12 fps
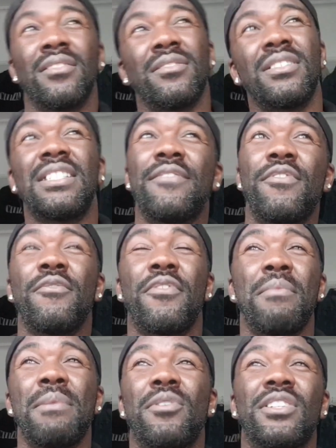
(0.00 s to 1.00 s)
it's different
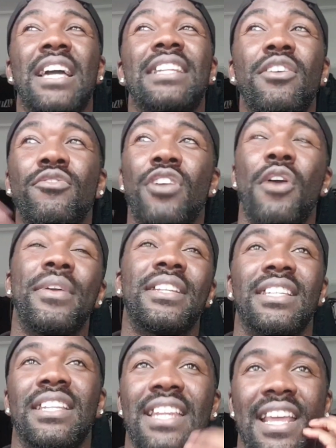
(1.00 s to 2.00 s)
for me because I don't go
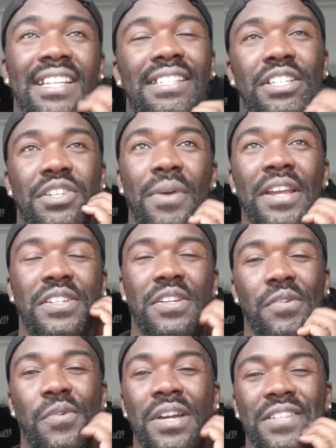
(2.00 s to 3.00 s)
into the next
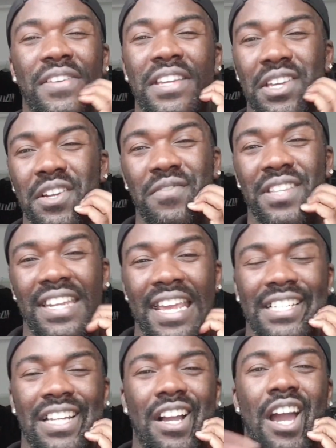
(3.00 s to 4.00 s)
situation always thinking of the
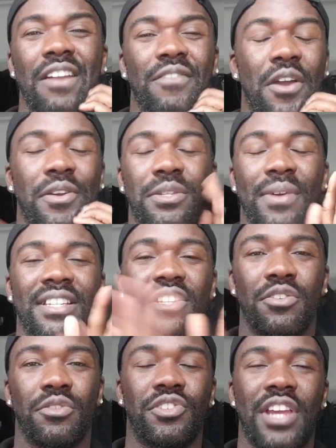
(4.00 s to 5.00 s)
next. I kind of go into it as
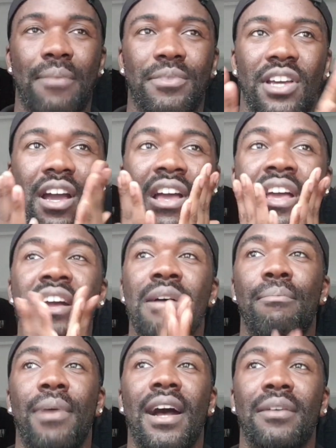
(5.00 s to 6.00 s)
a new chapter.
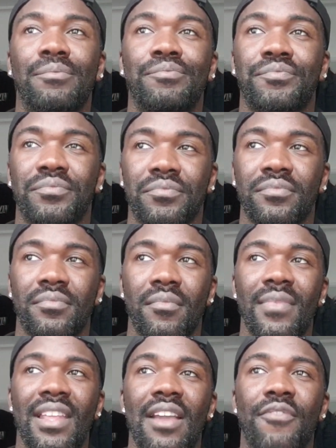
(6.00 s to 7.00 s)
But
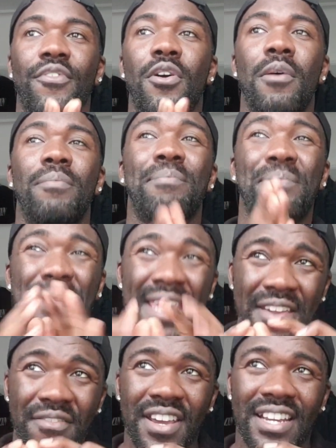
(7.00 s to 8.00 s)
for a
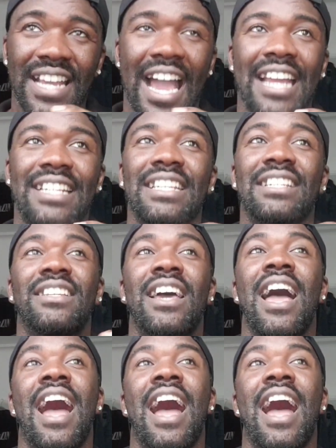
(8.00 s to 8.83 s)
period, I did